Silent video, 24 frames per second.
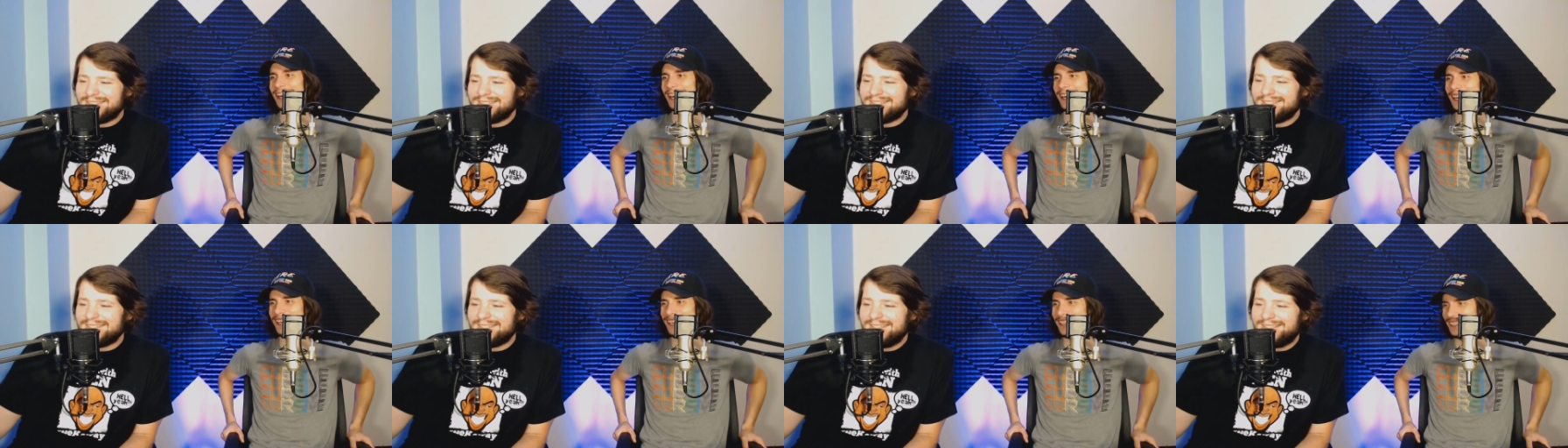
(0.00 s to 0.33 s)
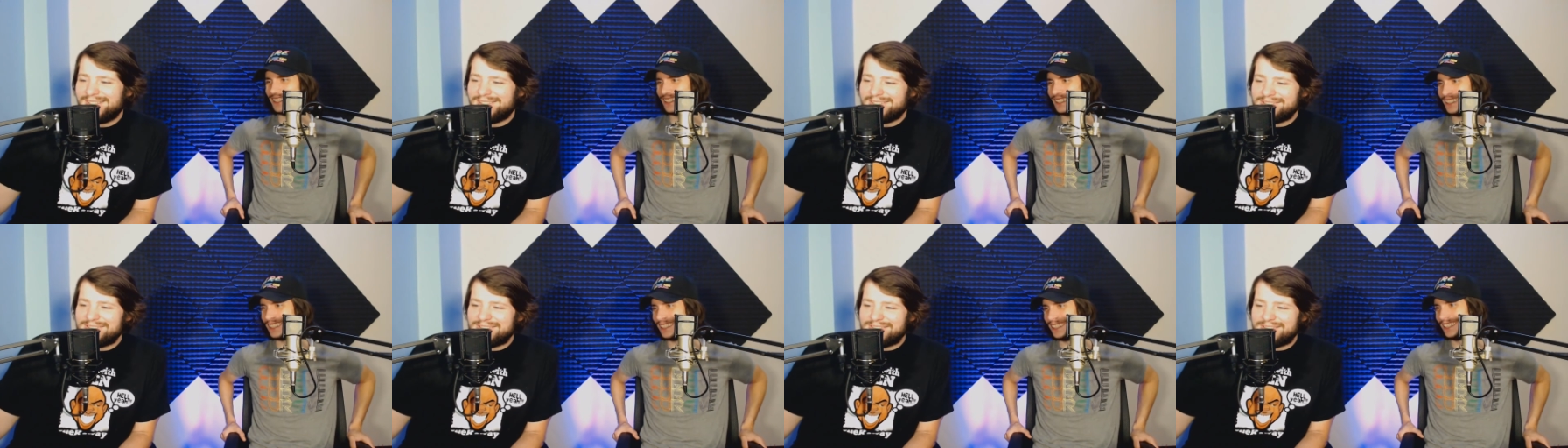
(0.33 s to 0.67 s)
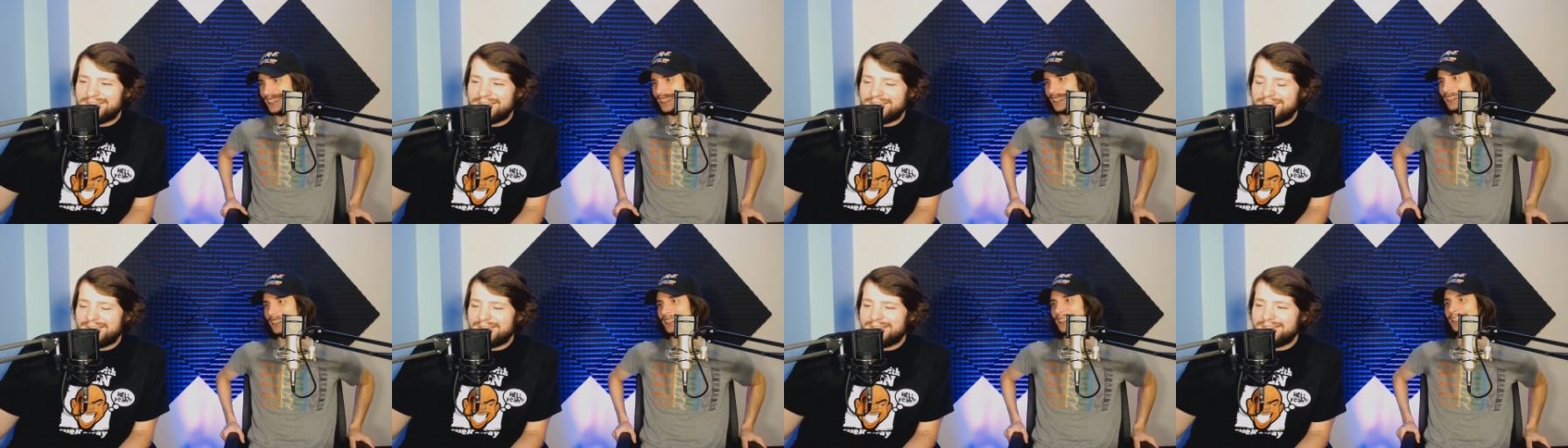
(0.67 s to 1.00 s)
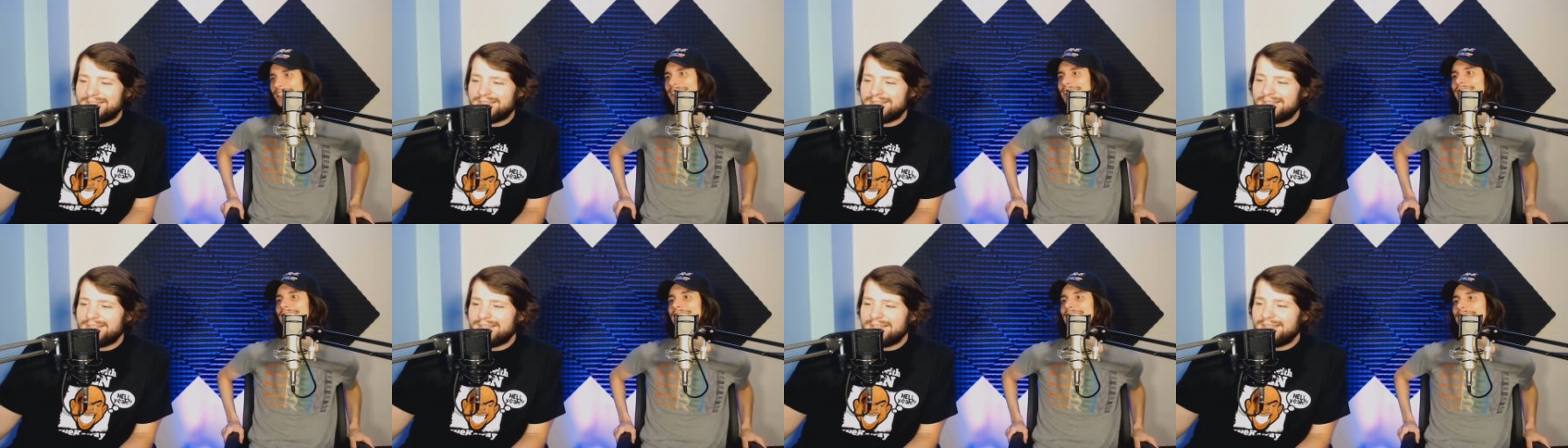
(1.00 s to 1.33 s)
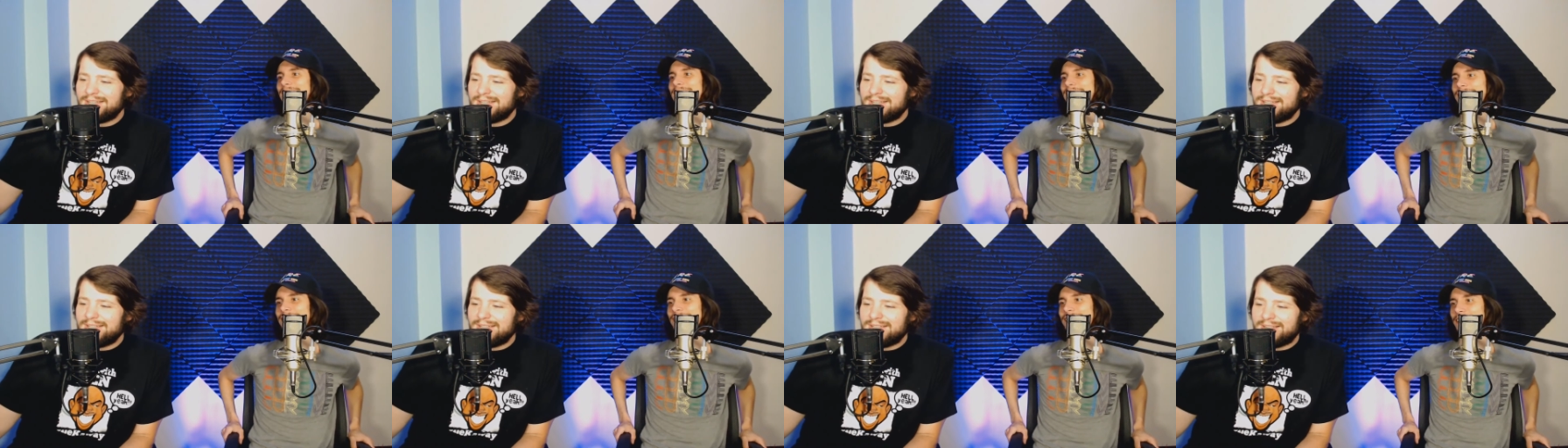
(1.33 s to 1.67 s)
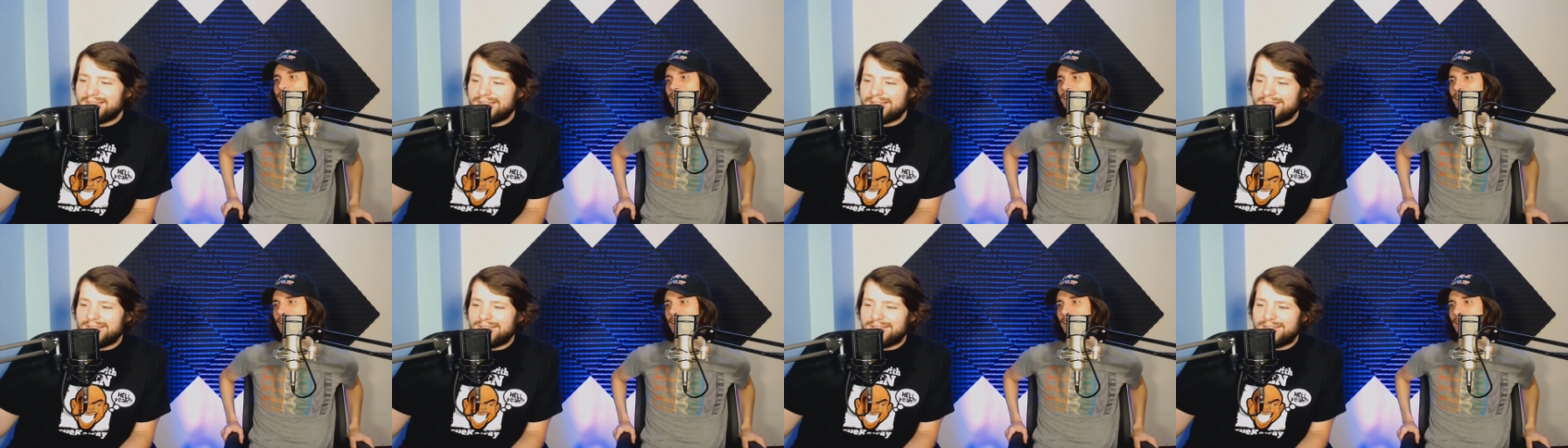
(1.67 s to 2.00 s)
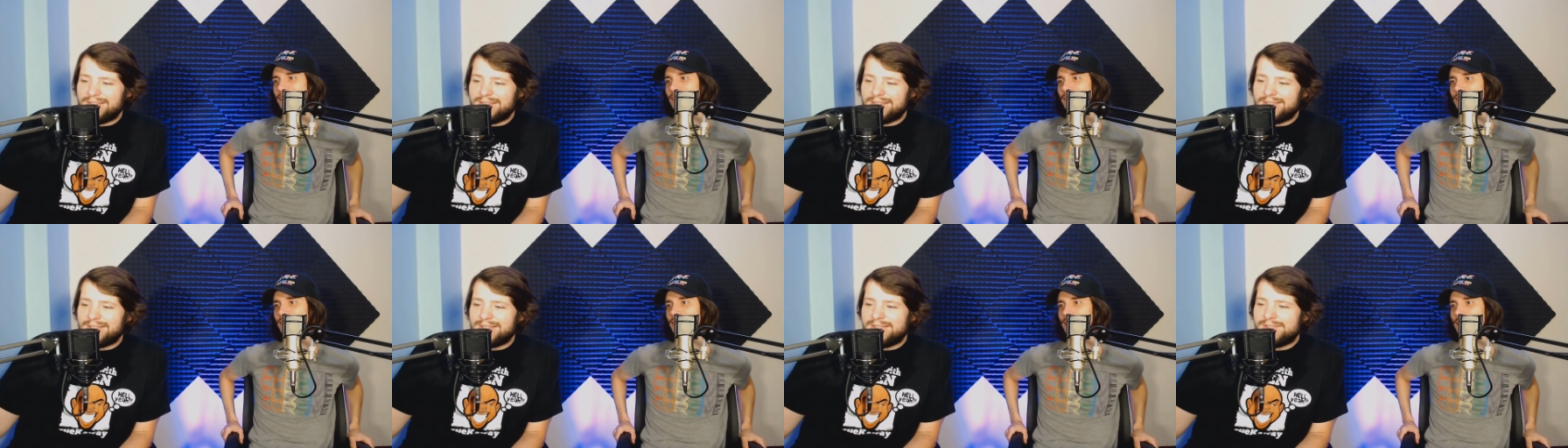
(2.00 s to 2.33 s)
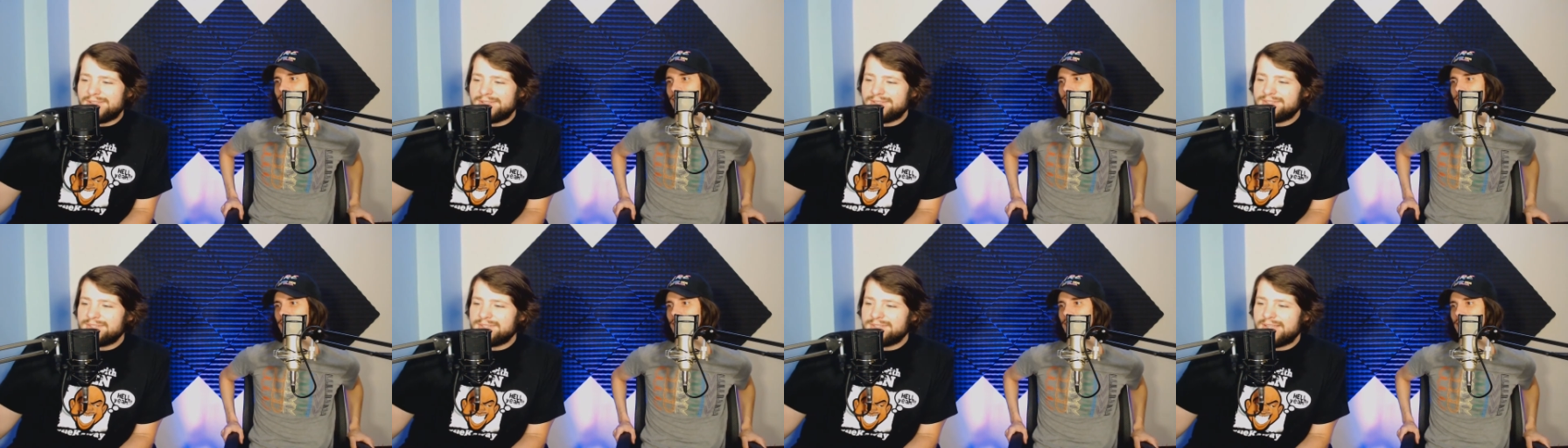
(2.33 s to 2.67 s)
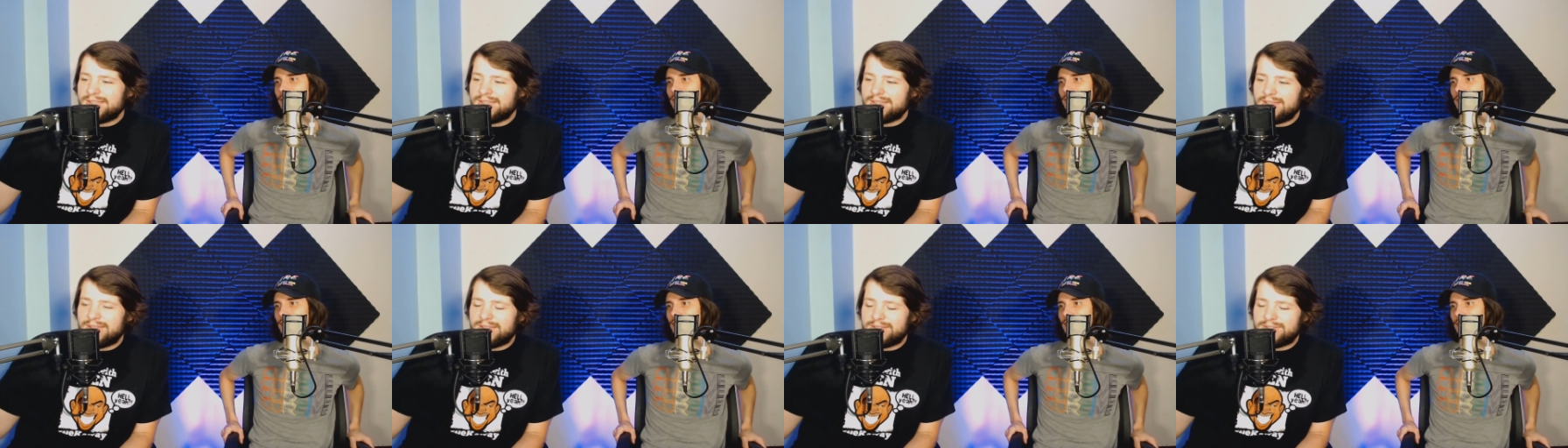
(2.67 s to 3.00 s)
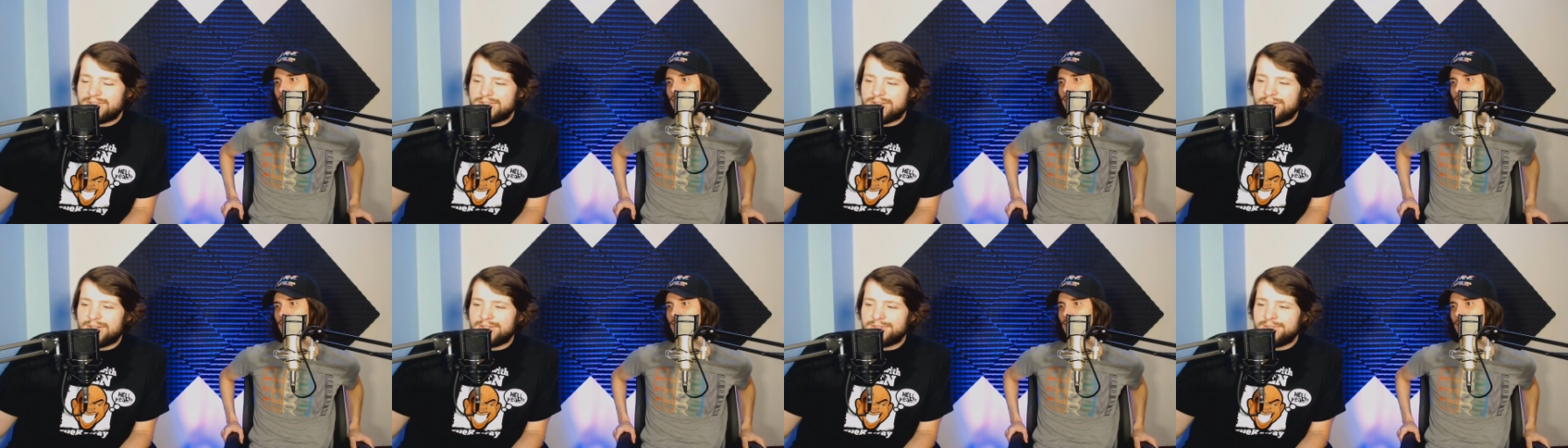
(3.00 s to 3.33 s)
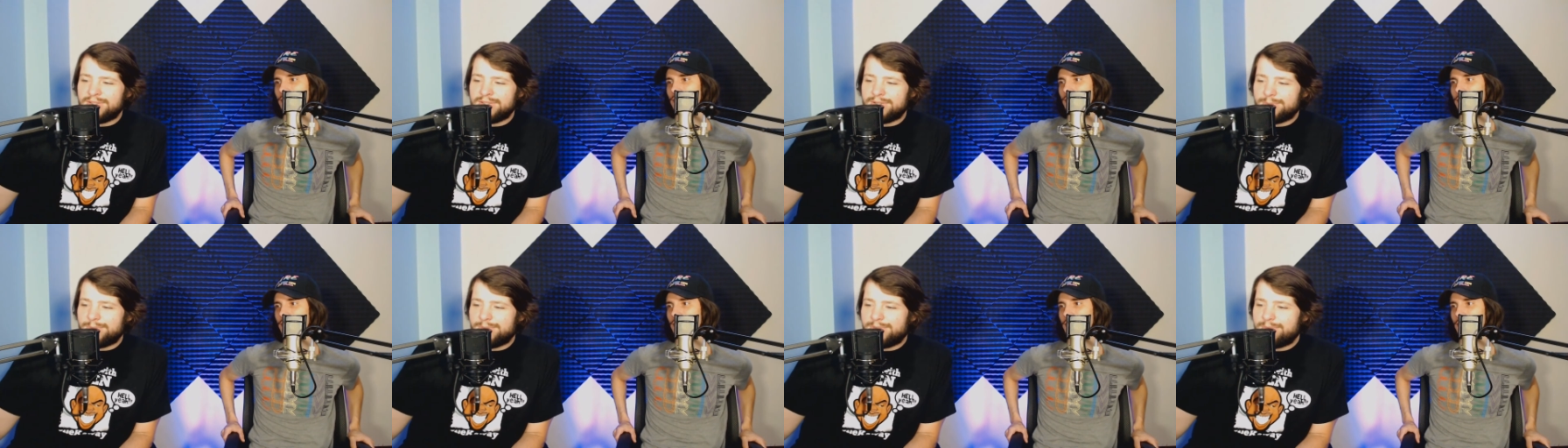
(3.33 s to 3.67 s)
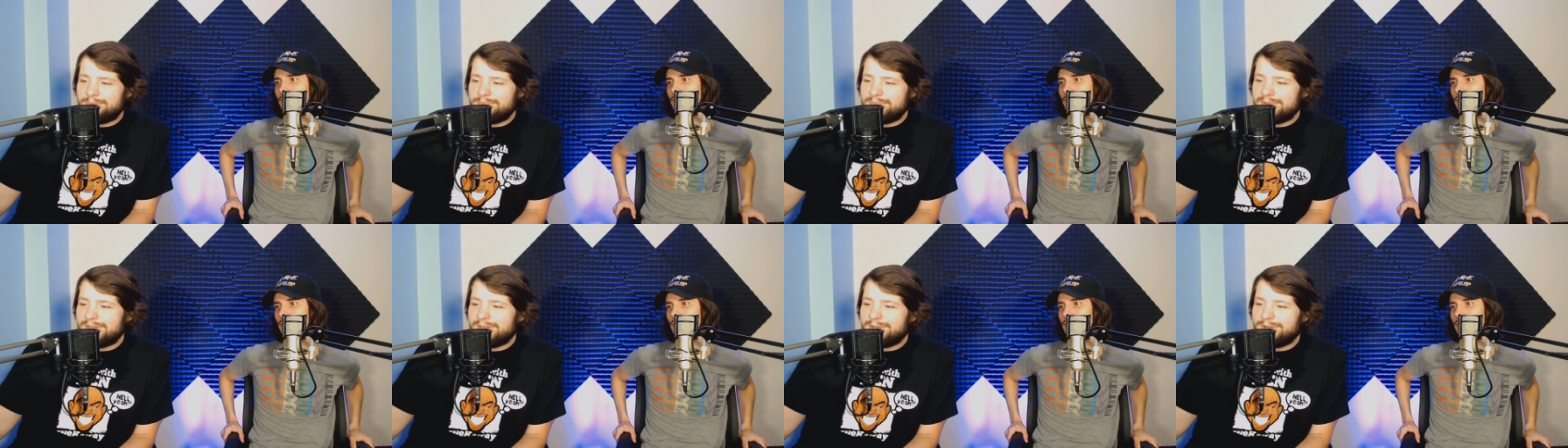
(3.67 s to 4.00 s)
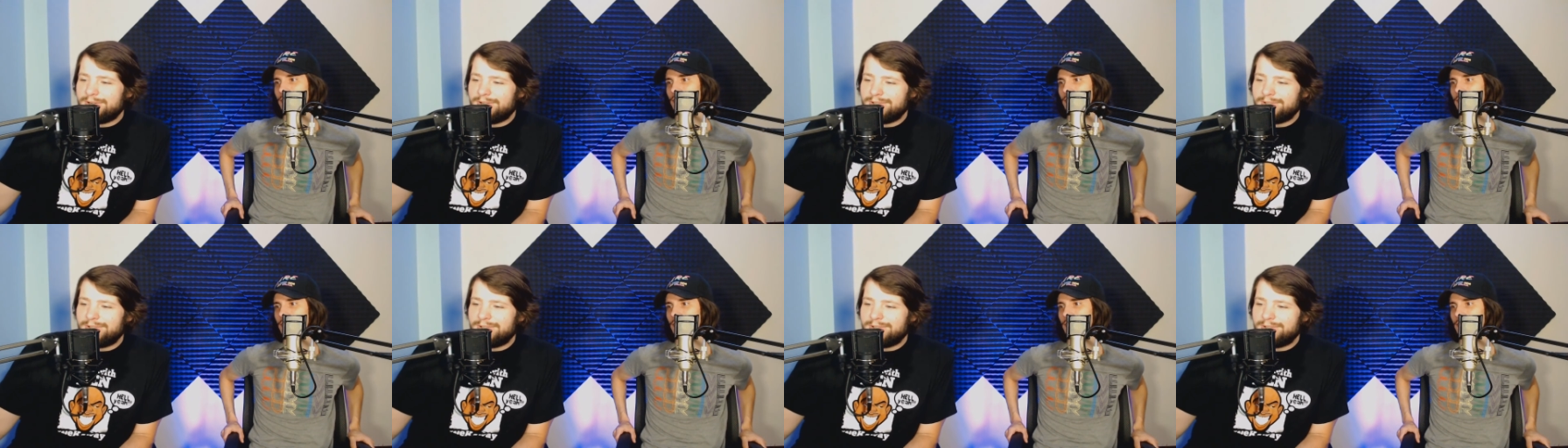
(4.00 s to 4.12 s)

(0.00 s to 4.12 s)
He looks like a toddler with a beard.